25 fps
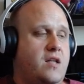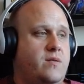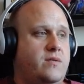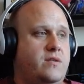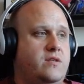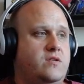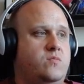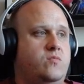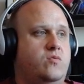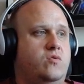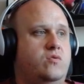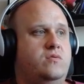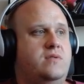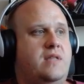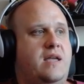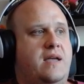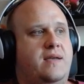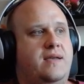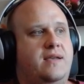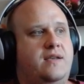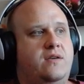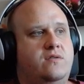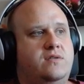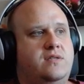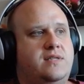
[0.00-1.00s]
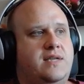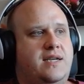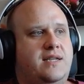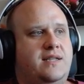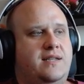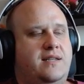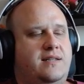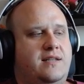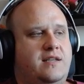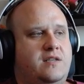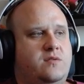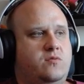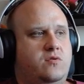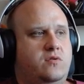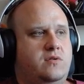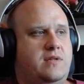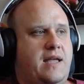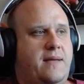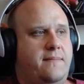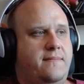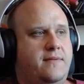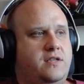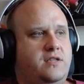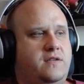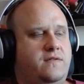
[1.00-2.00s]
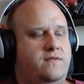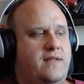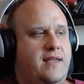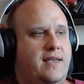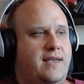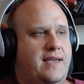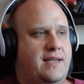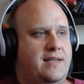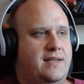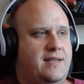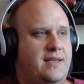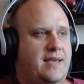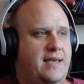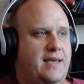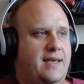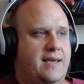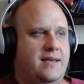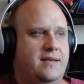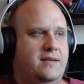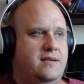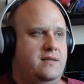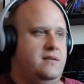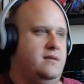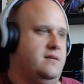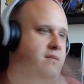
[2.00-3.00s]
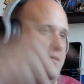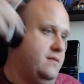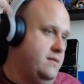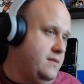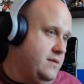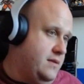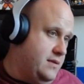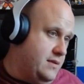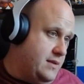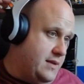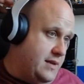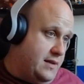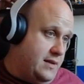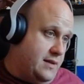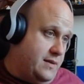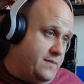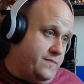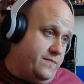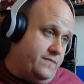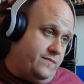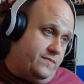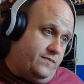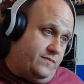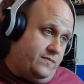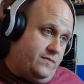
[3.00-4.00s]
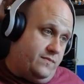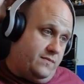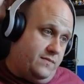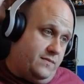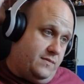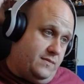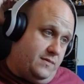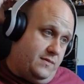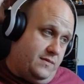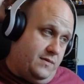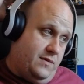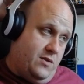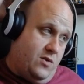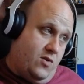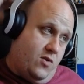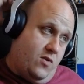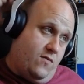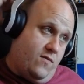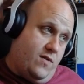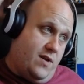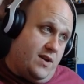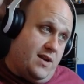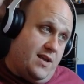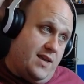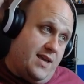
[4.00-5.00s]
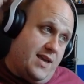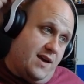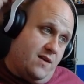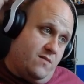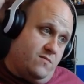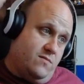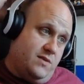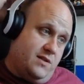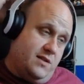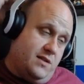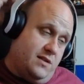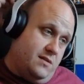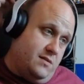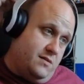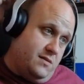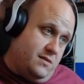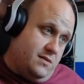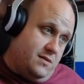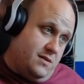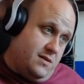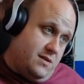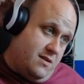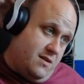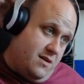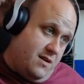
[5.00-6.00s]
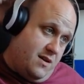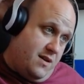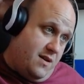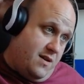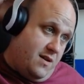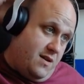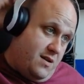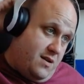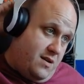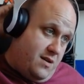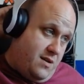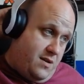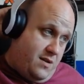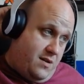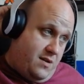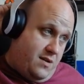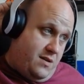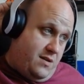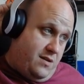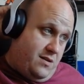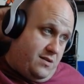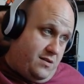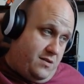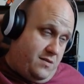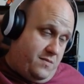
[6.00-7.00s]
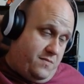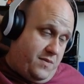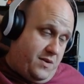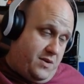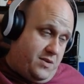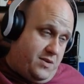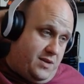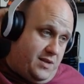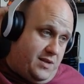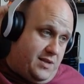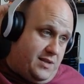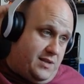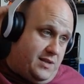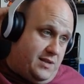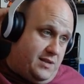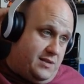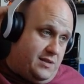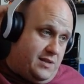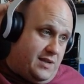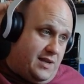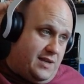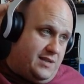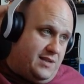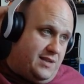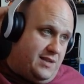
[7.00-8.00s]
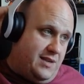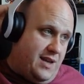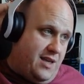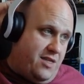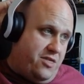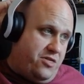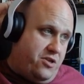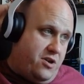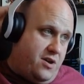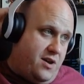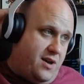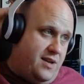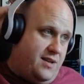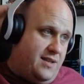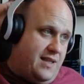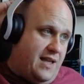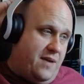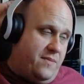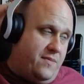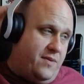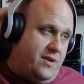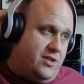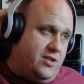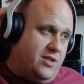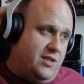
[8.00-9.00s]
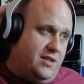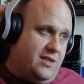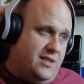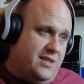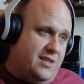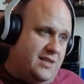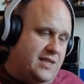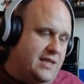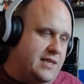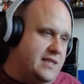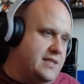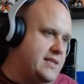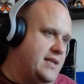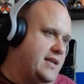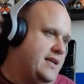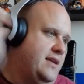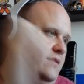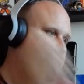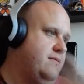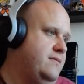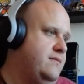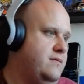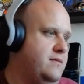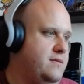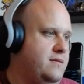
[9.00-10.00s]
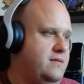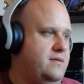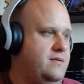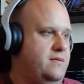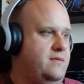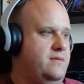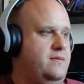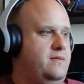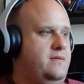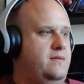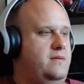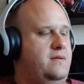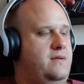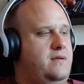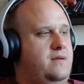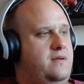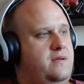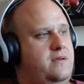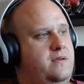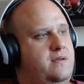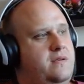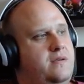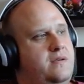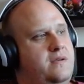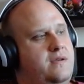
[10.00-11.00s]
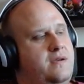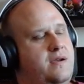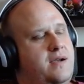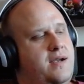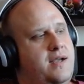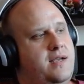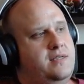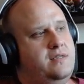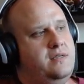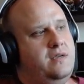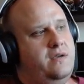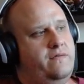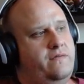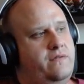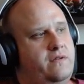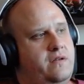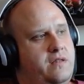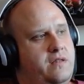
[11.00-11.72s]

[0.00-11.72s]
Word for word: does more damage. It goes second, it does more damage if they get hit. It's like, um, not really counter. But I think it does, like, isn't it like 30 damage? It does 60 uh, he's going for